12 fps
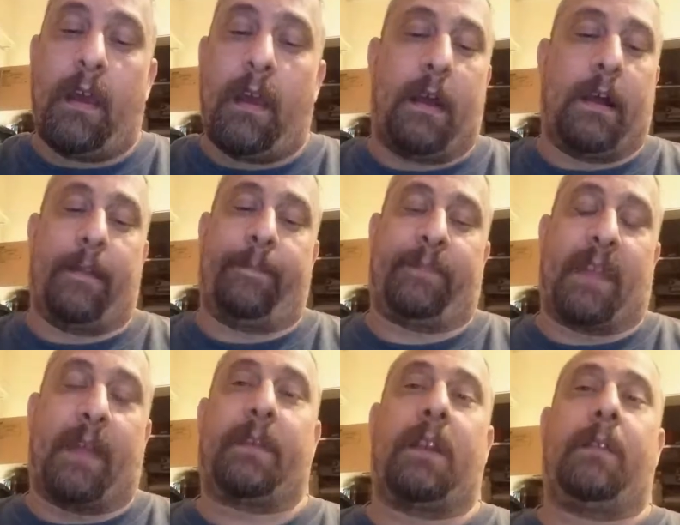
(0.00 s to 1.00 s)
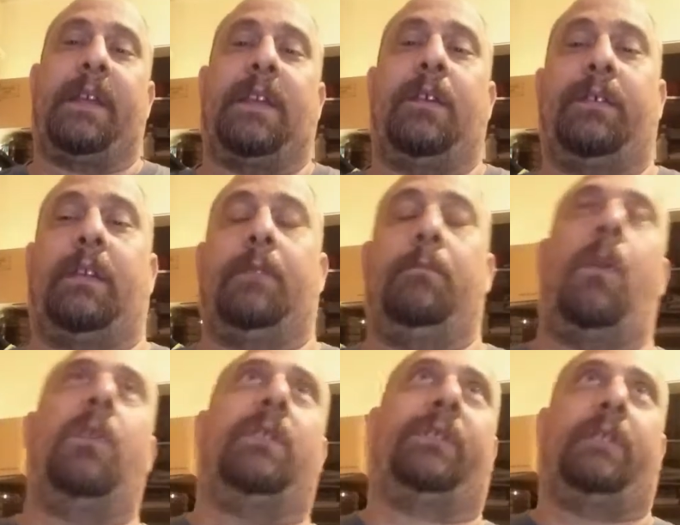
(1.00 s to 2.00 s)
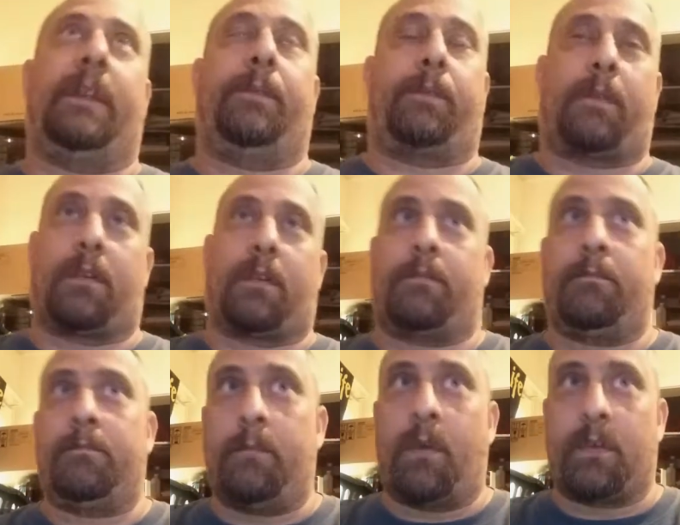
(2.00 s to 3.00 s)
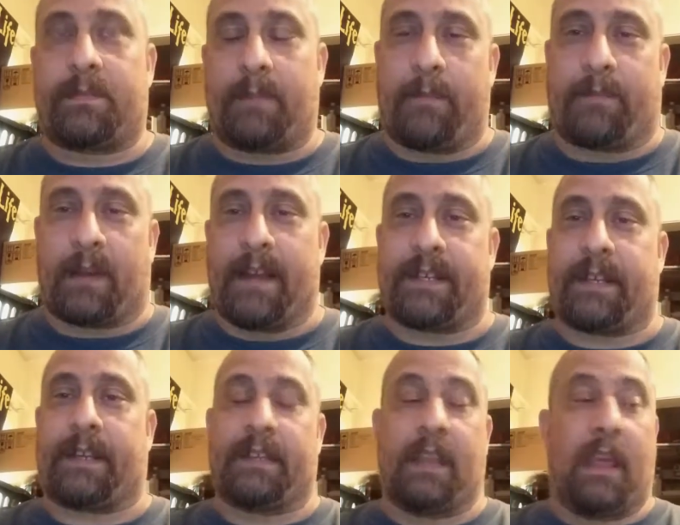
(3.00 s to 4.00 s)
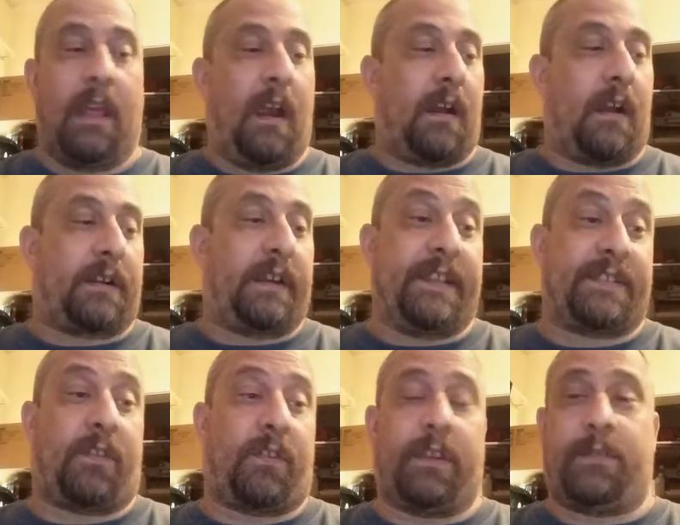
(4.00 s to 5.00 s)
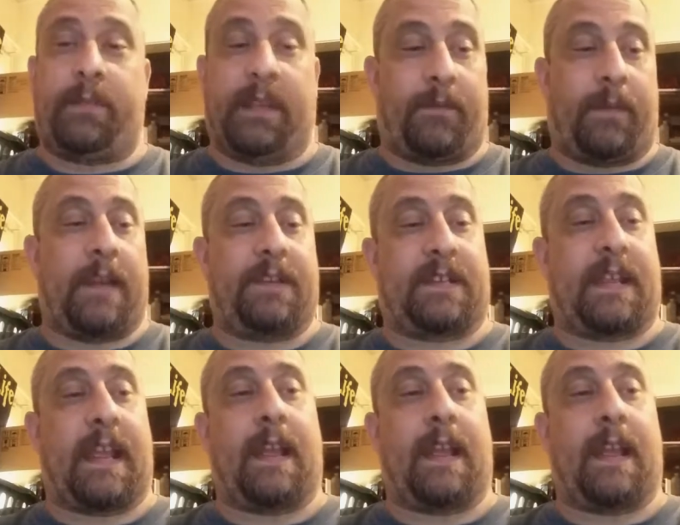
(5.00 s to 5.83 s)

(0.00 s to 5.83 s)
I'm going to be using mostly for most of my projects is going to be a veg